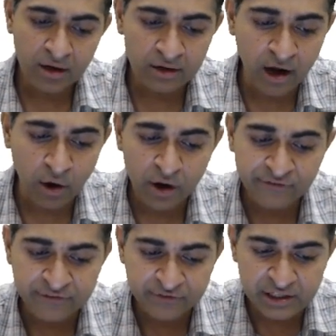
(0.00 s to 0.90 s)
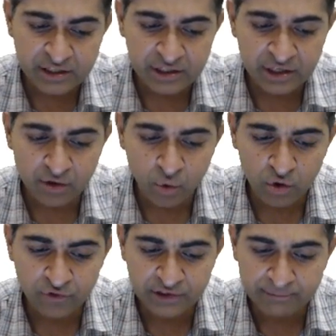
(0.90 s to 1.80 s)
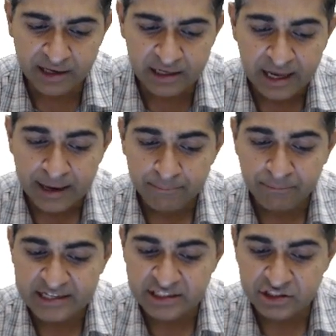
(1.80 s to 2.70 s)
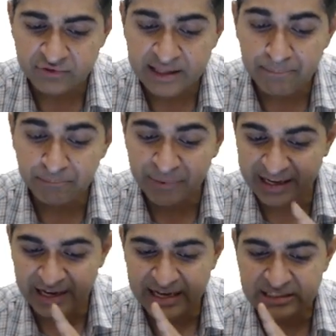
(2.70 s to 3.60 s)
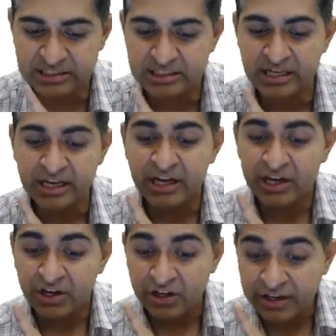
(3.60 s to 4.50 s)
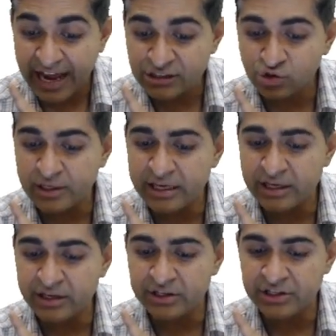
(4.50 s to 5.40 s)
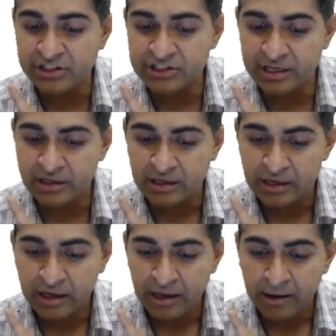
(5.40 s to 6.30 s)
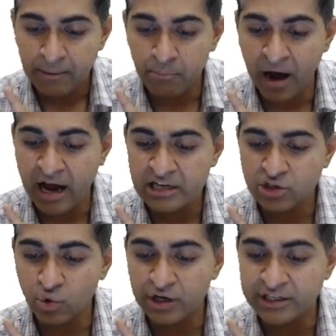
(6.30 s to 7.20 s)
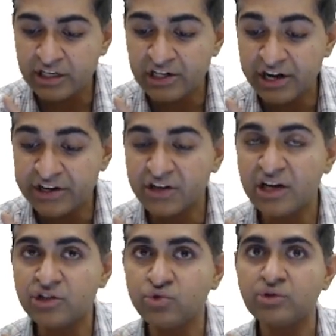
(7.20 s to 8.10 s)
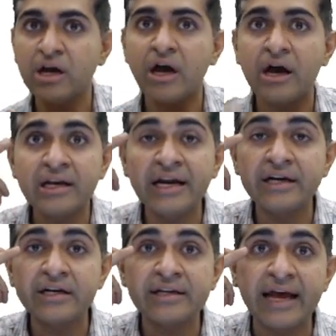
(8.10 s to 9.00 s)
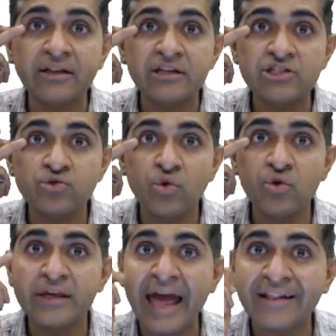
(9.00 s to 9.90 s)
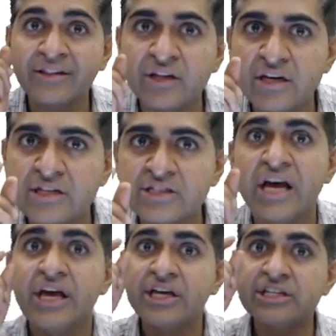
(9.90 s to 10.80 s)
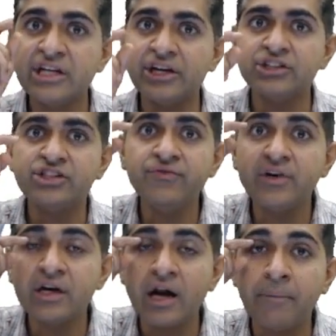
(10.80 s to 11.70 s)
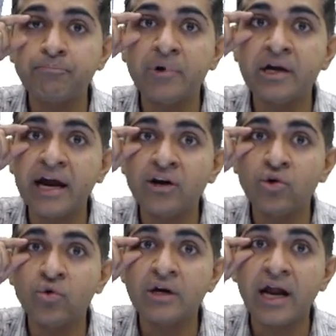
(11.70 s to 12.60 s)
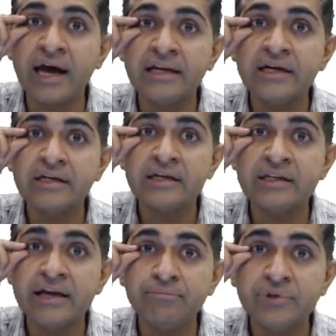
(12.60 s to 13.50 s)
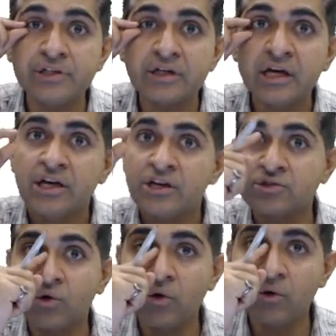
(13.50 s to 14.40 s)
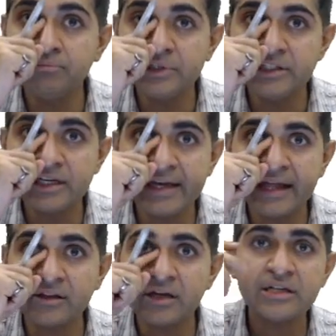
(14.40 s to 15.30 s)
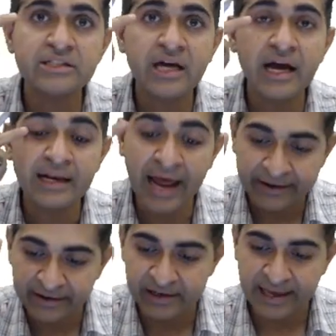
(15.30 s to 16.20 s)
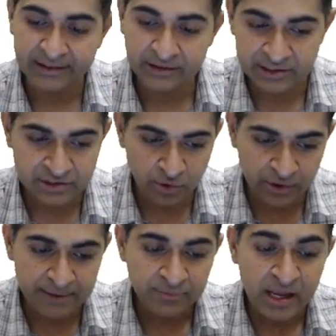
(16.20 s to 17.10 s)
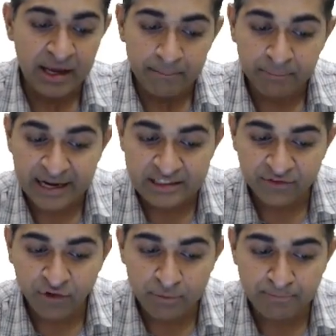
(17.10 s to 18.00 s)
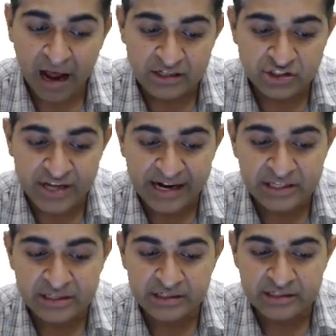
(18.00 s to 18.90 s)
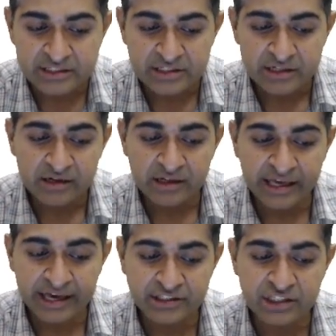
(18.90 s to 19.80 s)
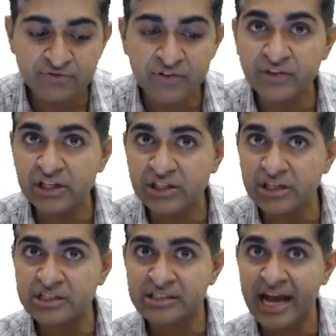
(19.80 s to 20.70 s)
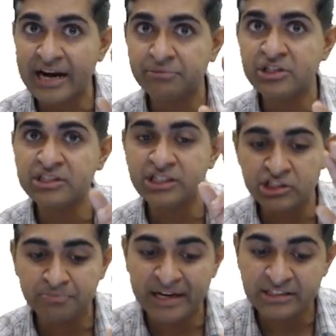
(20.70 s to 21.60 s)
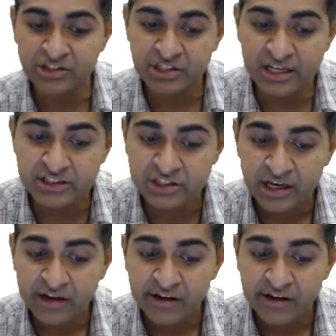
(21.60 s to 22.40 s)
Now a 15-year-old female presents with a painless, gradually increasing mass located lateral to the lateral canthus. So canthus is the region where upper and lower eyelid they meet. So medial canthus, lateral canthus. Okay, present for past 10 years, age is 15 years, that means it is present since